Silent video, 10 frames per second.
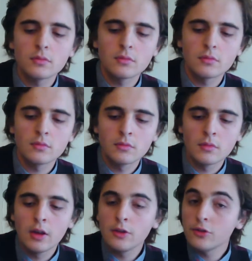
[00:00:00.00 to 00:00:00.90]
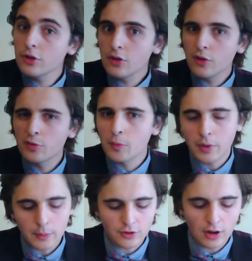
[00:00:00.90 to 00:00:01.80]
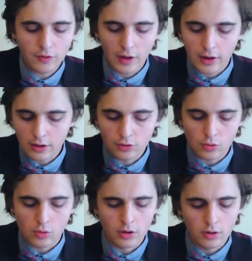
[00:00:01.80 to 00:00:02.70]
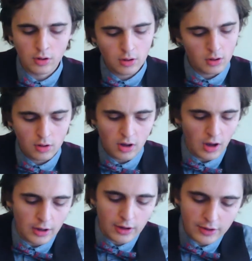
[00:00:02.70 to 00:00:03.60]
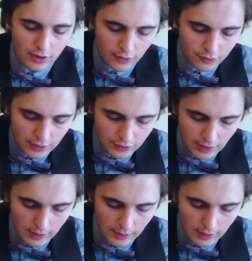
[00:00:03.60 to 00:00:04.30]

So you can do this with pretty much anything. I'm going to draw let's say a face now.